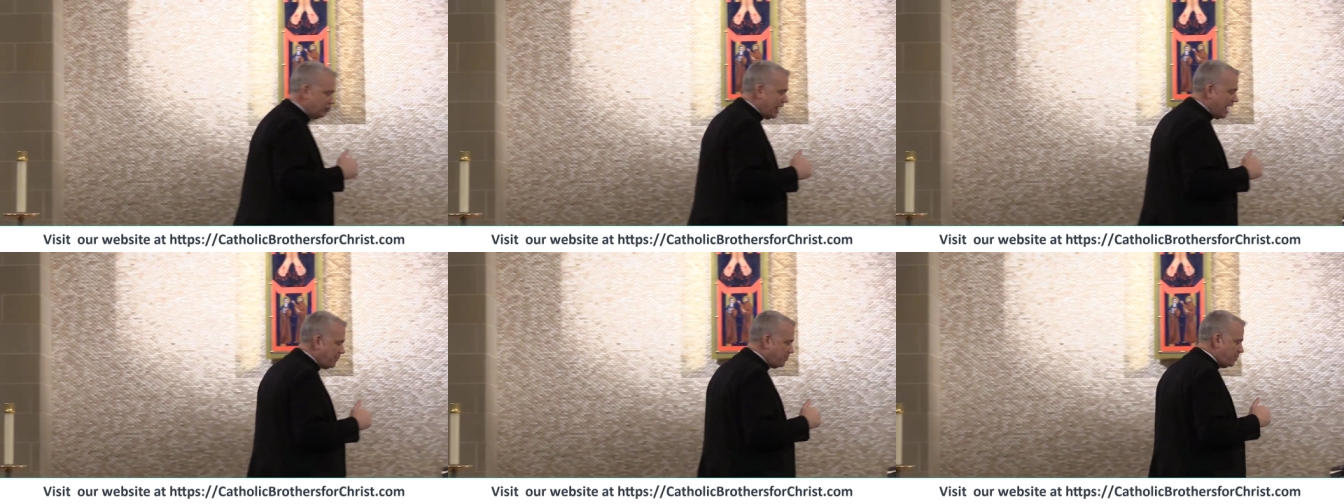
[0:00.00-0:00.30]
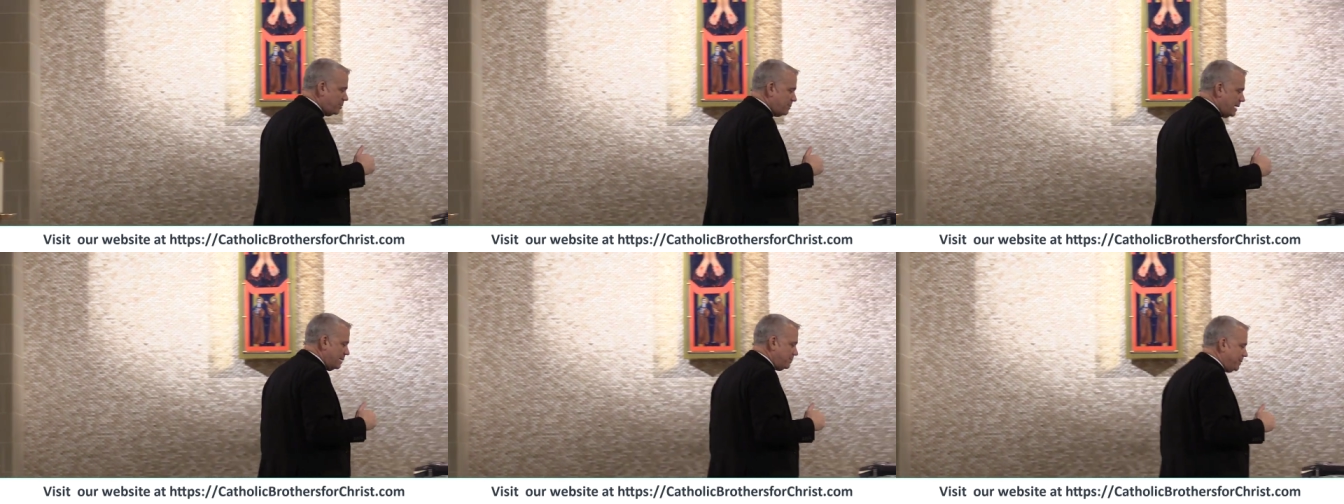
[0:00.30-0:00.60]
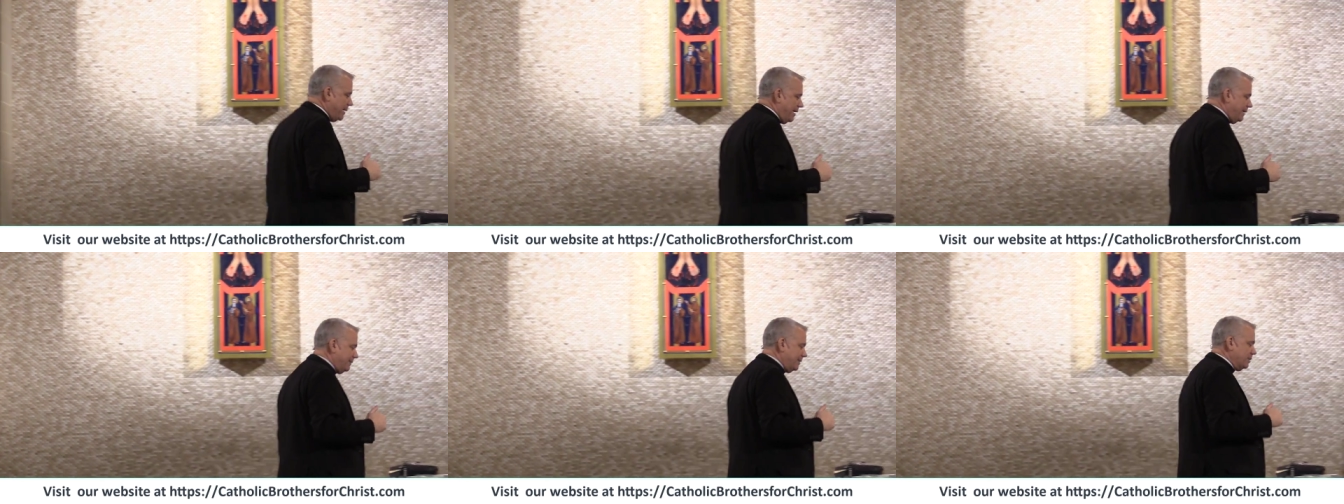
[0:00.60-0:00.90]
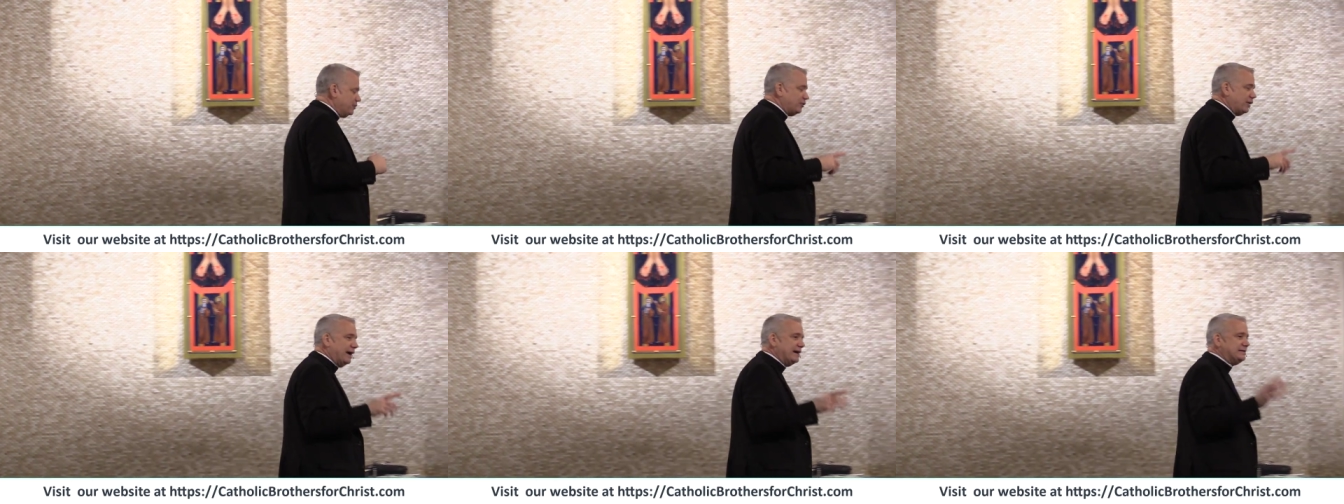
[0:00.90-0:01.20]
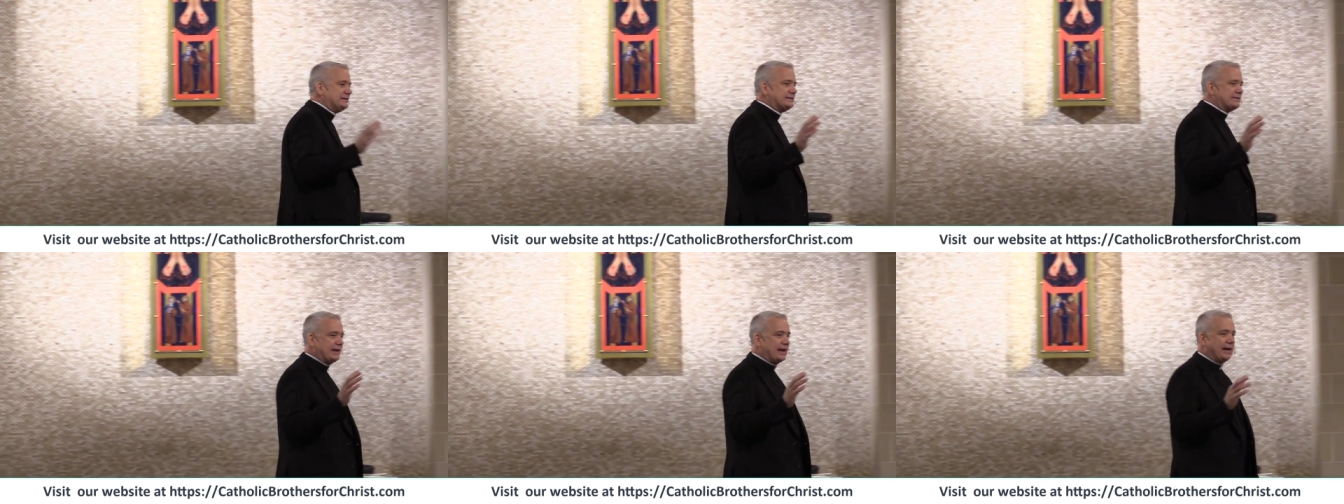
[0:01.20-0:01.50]
chapel at my parish,
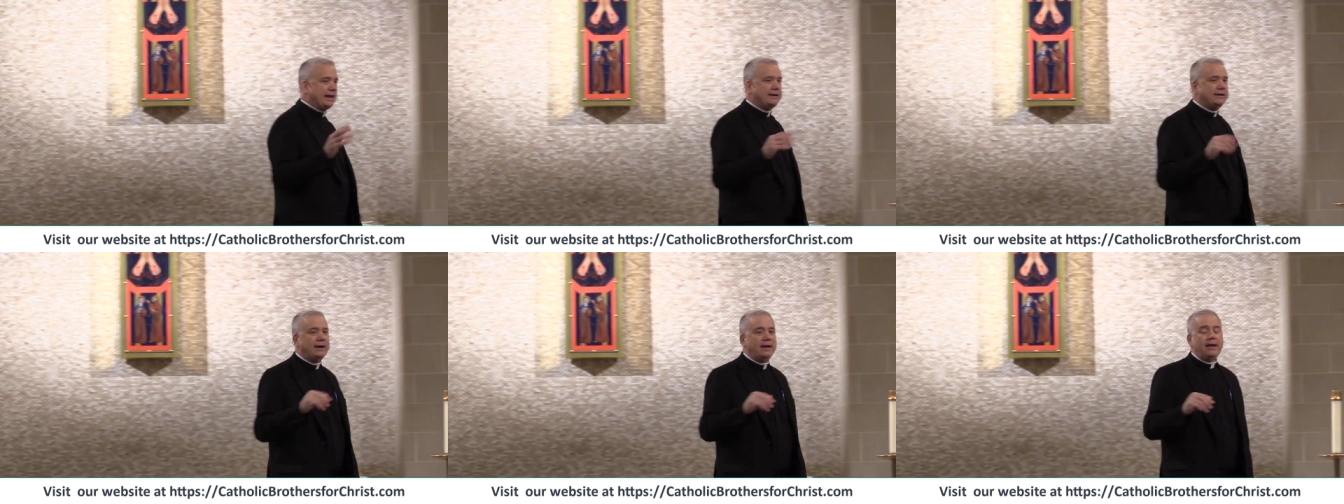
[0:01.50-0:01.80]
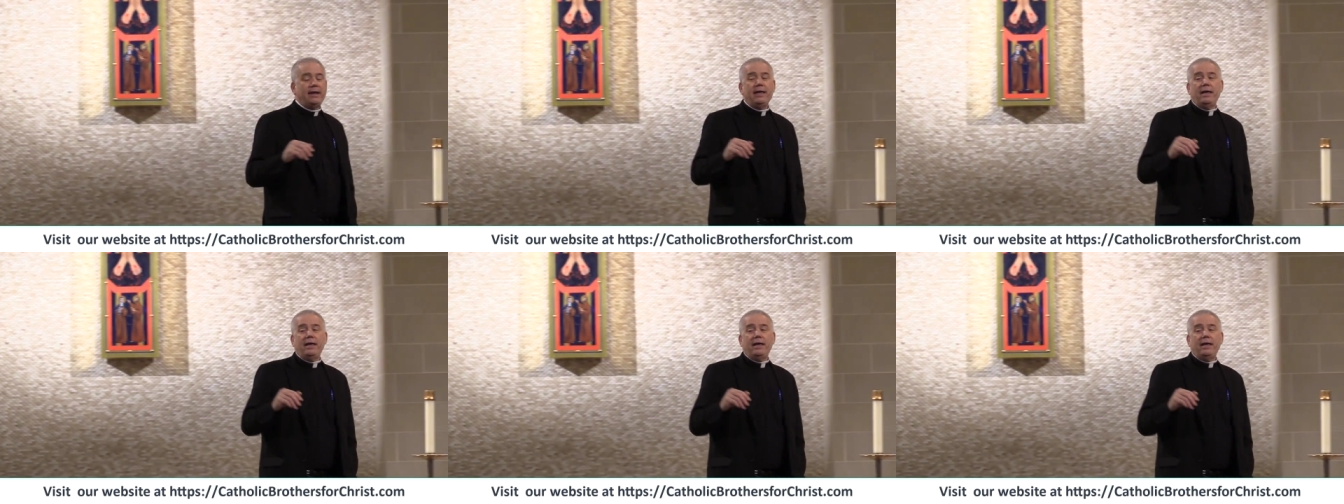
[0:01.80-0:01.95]
I said,